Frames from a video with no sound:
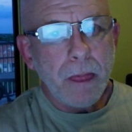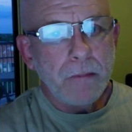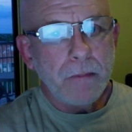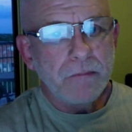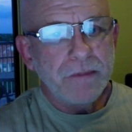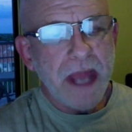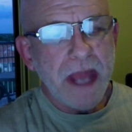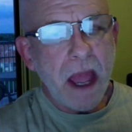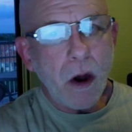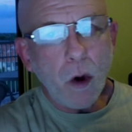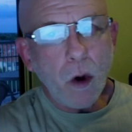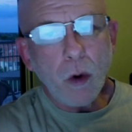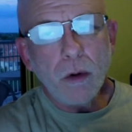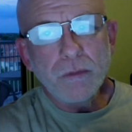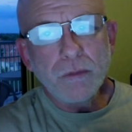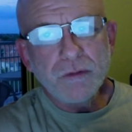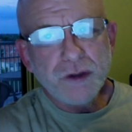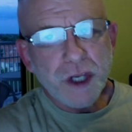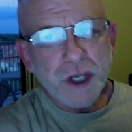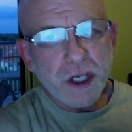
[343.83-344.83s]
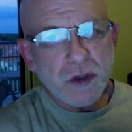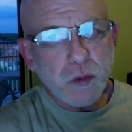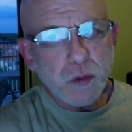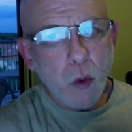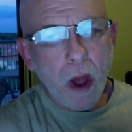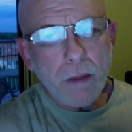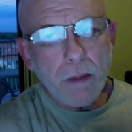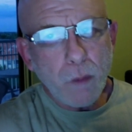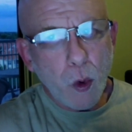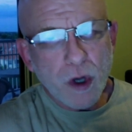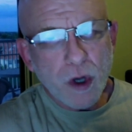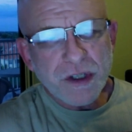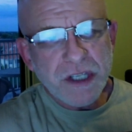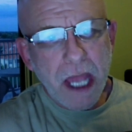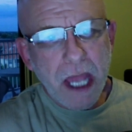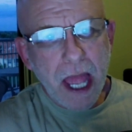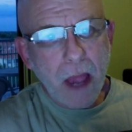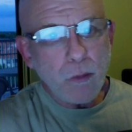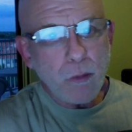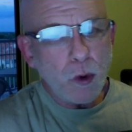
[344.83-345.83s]
Now, just one more
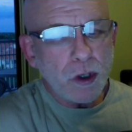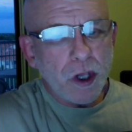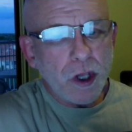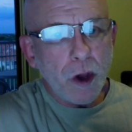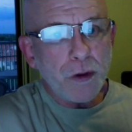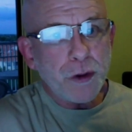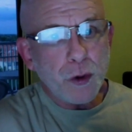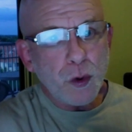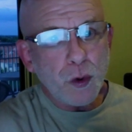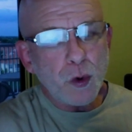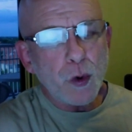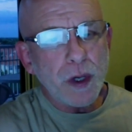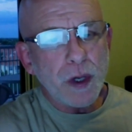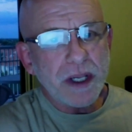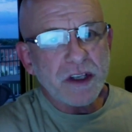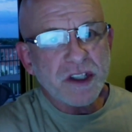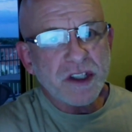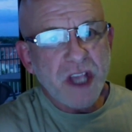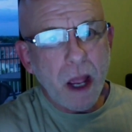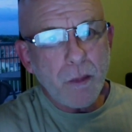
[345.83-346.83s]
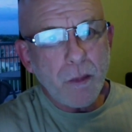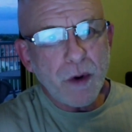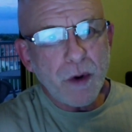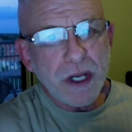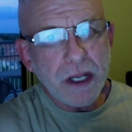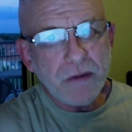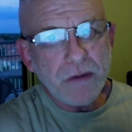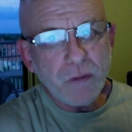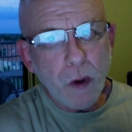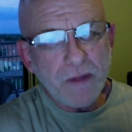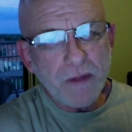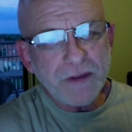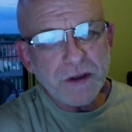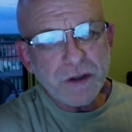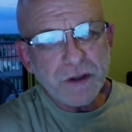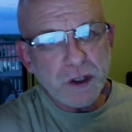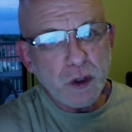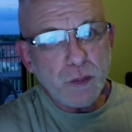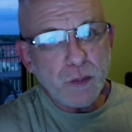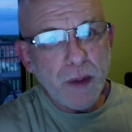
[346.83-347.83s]
time, we'll go through a quick summary of what the
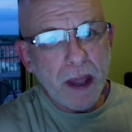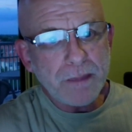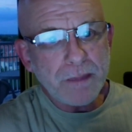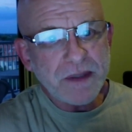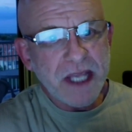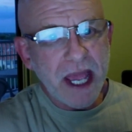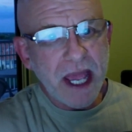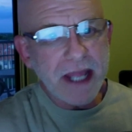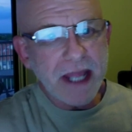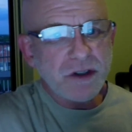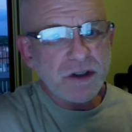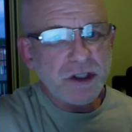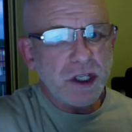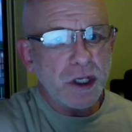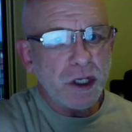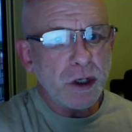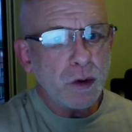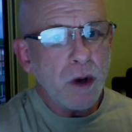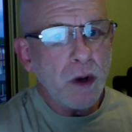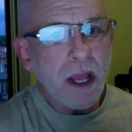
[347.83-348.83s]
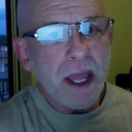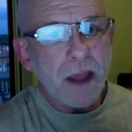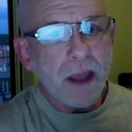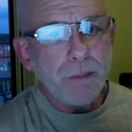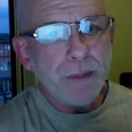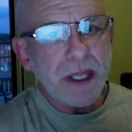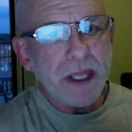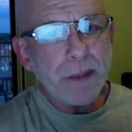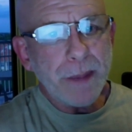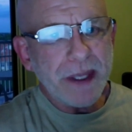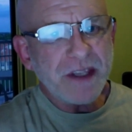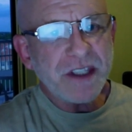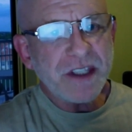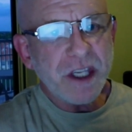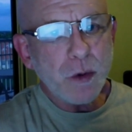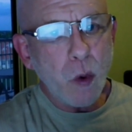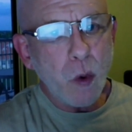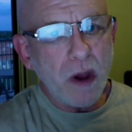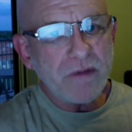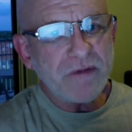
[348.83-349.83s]
two peptides do. B P
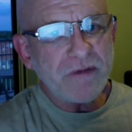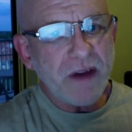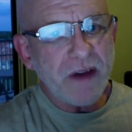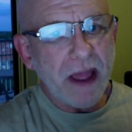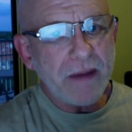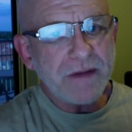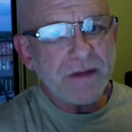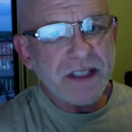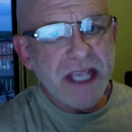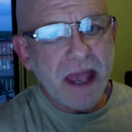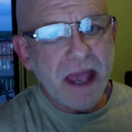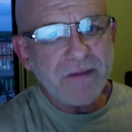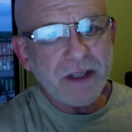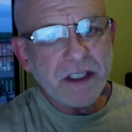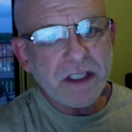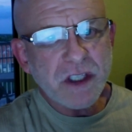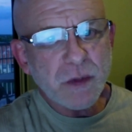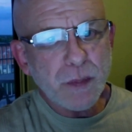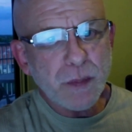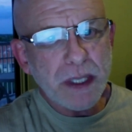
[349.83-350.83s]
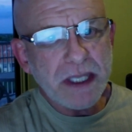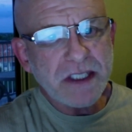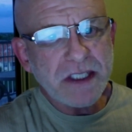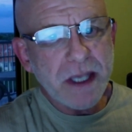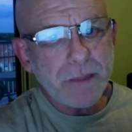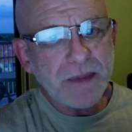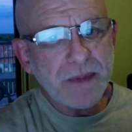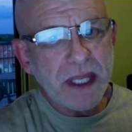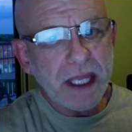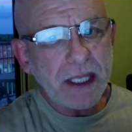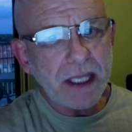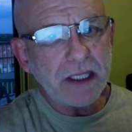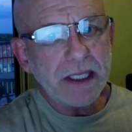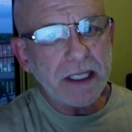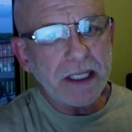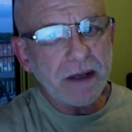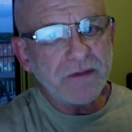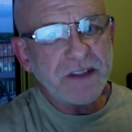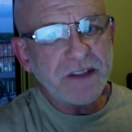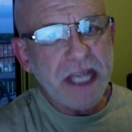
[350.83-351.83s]
C one fifty-seven speeds up the
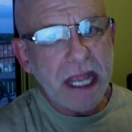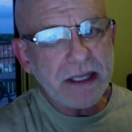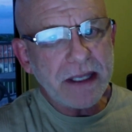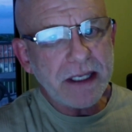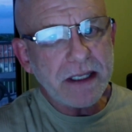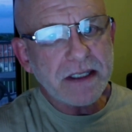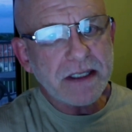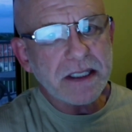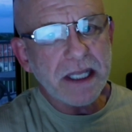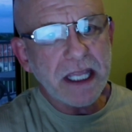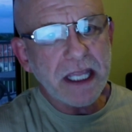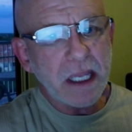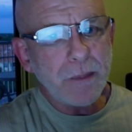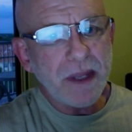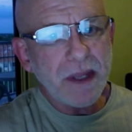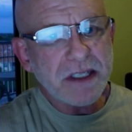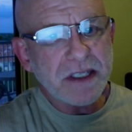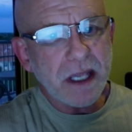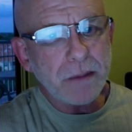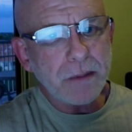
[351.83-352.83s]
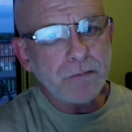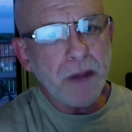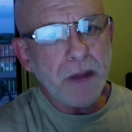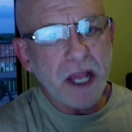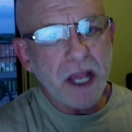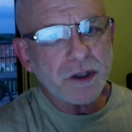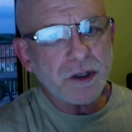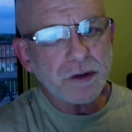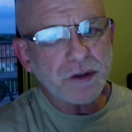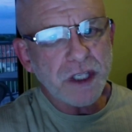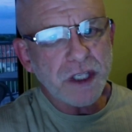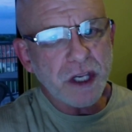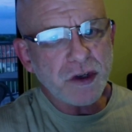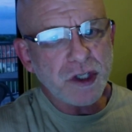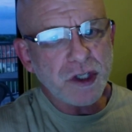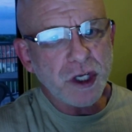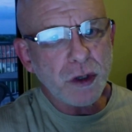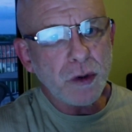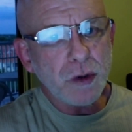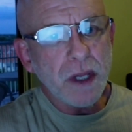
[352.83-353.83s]
healing of tendons, ligaments, and muscle
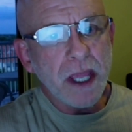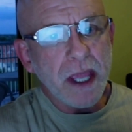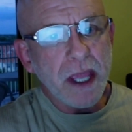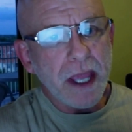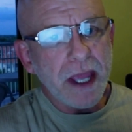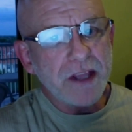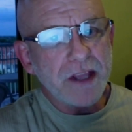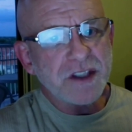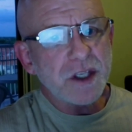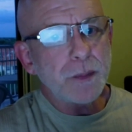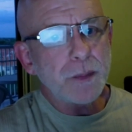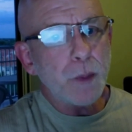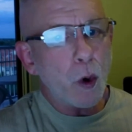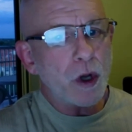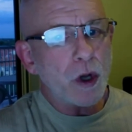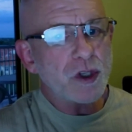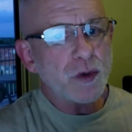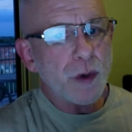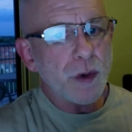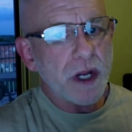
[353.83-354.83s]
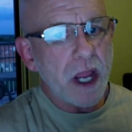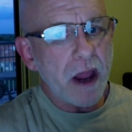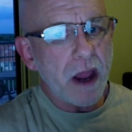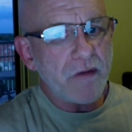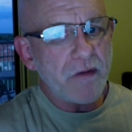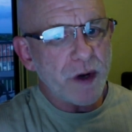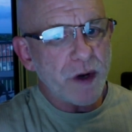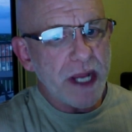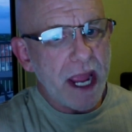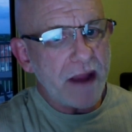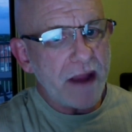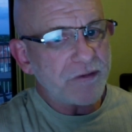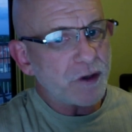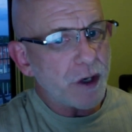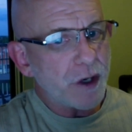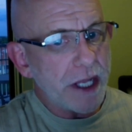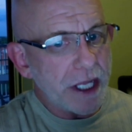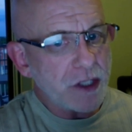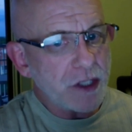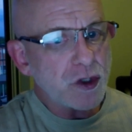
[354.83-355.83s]
tissue. It supports recovery
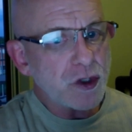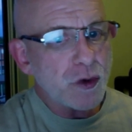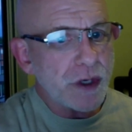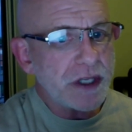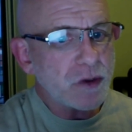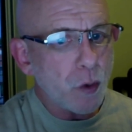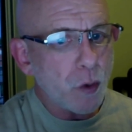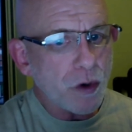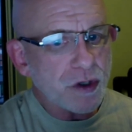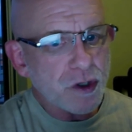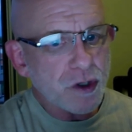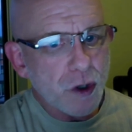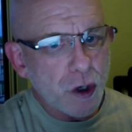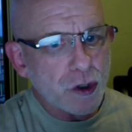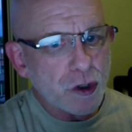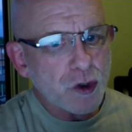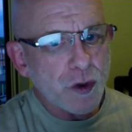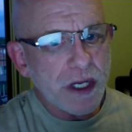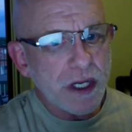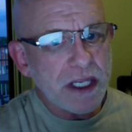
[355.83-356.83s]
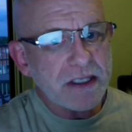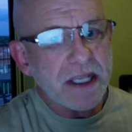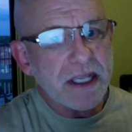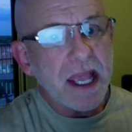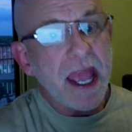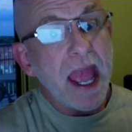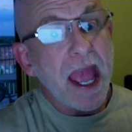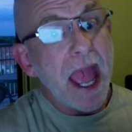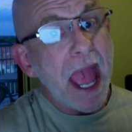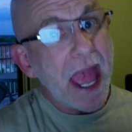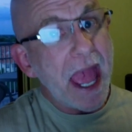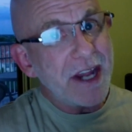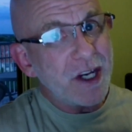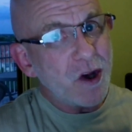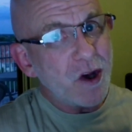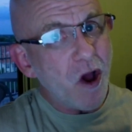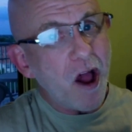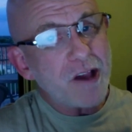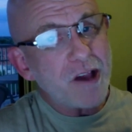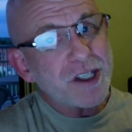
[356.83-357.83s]
after injuries or surgeries. And
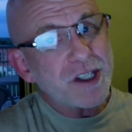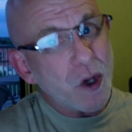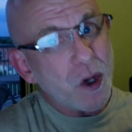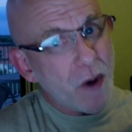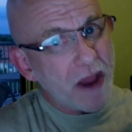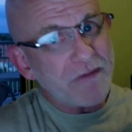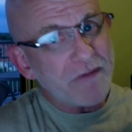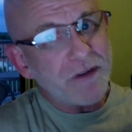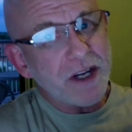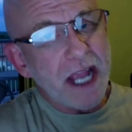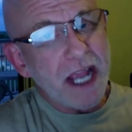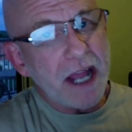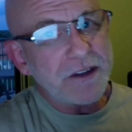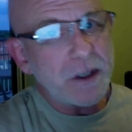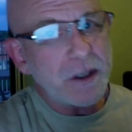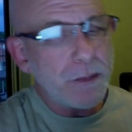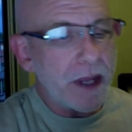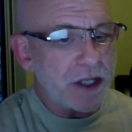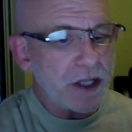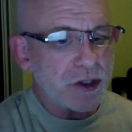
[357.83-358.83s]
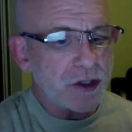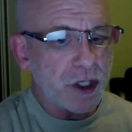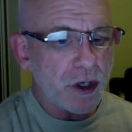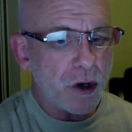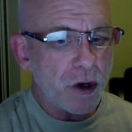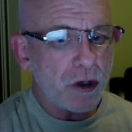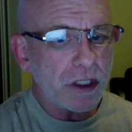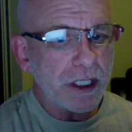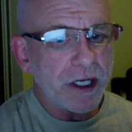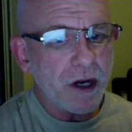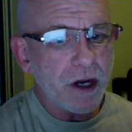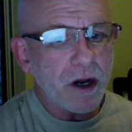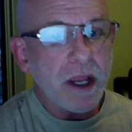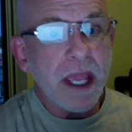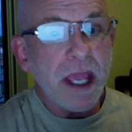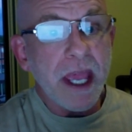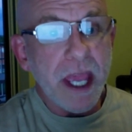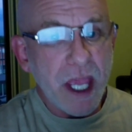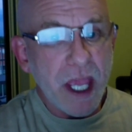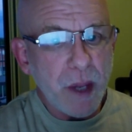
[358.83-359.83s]
it also, I forgot to mention earlier,
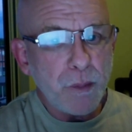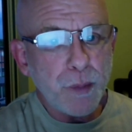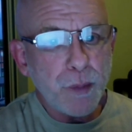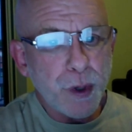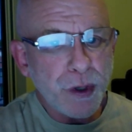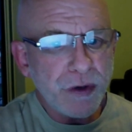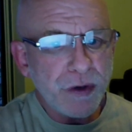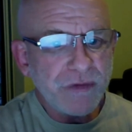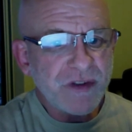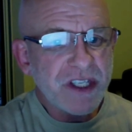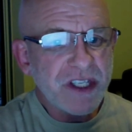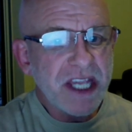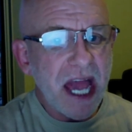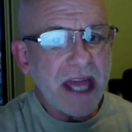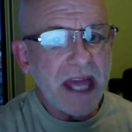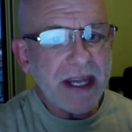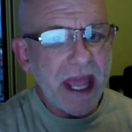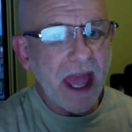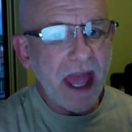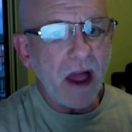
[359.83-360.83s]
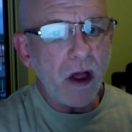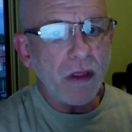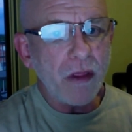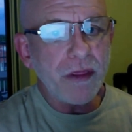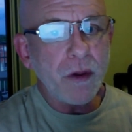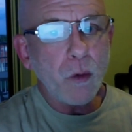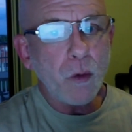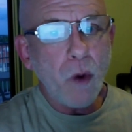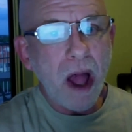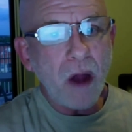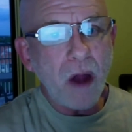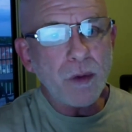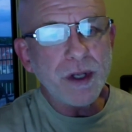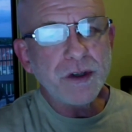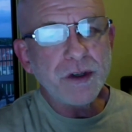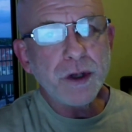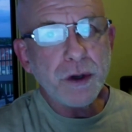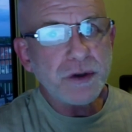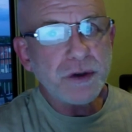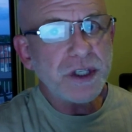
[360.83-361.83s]
improves gut health while
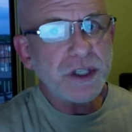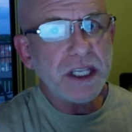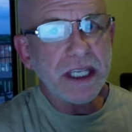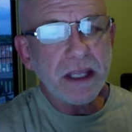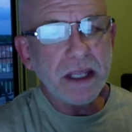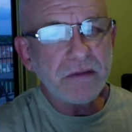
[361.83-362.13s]
reducing